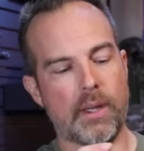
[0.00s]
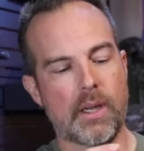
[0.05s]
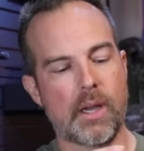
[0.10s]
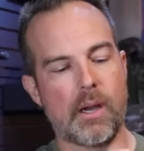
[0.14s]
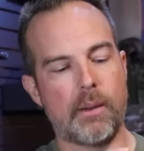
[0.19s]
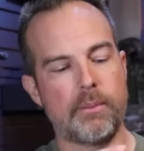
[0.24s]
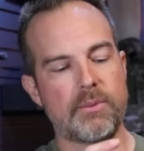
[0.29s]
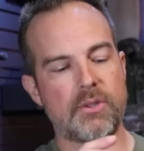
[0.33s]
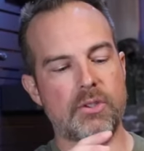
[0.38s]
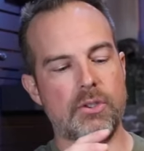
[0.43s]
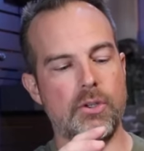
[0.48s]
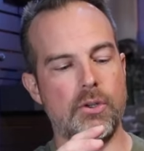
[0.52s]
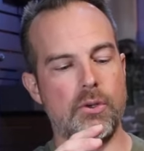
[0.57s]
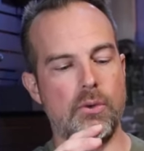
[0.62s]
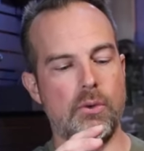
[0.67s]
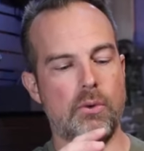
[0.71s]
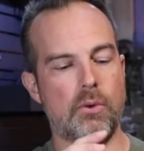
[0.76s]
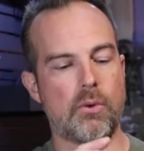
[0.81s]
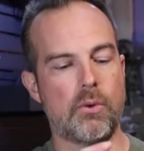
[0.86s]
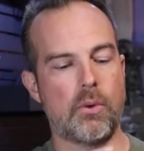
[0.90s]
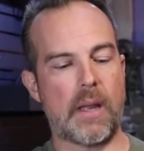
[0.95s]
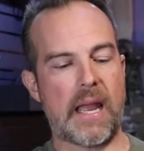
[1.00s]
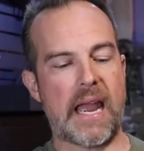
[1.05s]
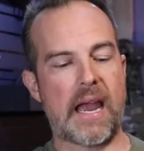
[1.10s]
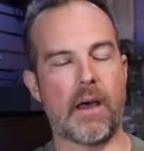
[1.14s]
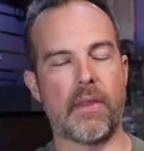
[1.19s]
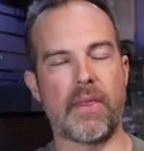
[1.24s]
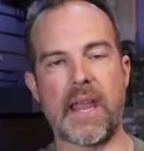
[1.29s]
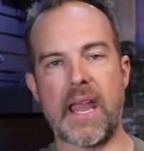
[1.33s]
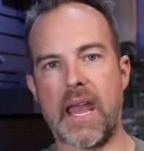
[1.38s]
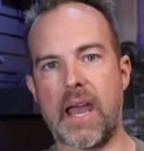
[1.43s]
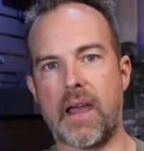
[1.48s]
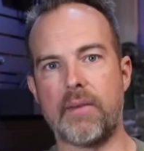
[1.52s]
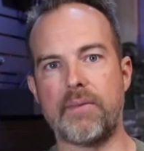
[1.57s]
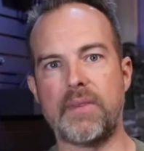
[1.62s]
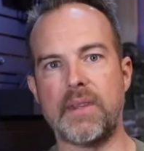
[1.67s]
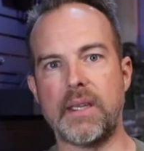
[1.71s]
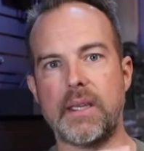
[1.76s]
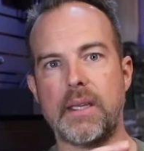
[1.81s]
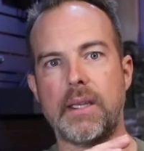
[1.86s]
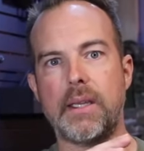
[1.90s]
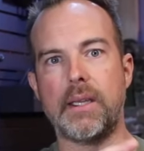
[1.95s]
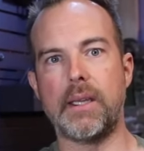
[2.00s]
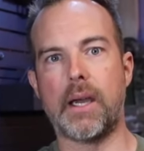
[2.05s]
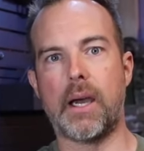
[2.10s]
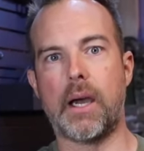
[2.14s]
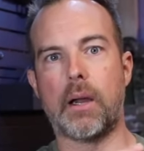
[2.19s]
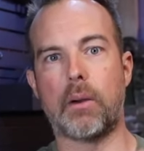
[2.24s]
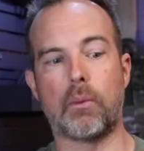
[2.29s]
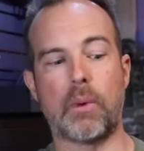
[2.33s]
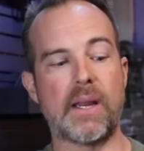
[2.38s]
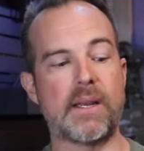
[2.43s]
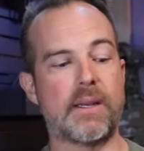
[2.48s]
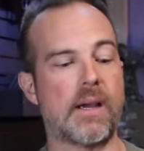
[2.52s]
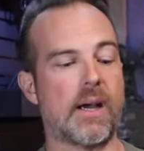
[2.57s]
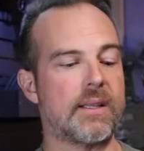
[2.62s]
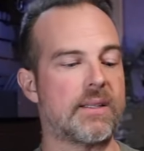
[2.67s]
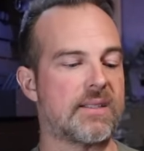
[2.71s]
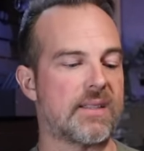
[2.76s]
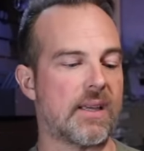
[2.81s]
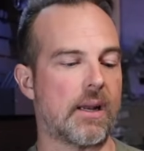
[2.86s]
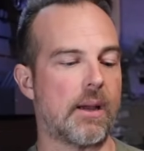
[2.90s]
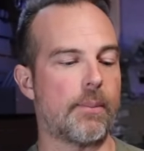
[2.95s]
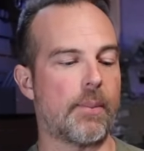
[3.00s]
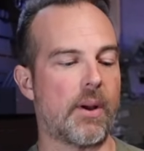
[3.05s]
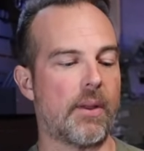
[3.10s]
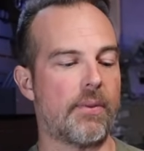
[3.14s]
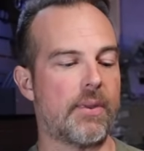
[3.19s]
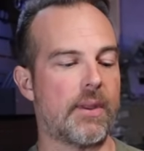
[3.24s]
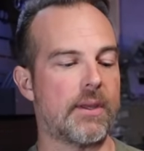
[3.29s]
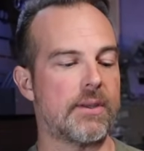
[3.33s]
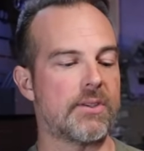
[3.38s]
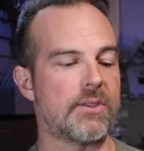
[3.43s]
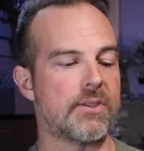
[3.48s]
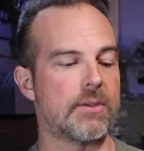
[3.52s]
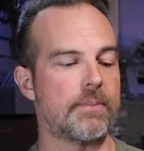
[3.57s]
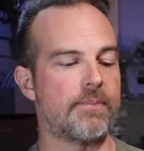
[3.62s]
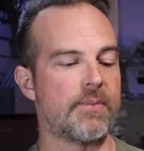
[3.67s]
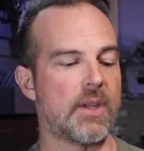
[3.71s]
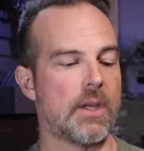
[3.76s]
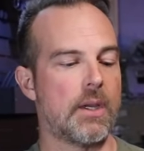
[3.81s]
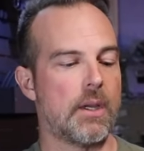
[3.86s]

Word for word: it comes to how they have the uh, red dot set up on this.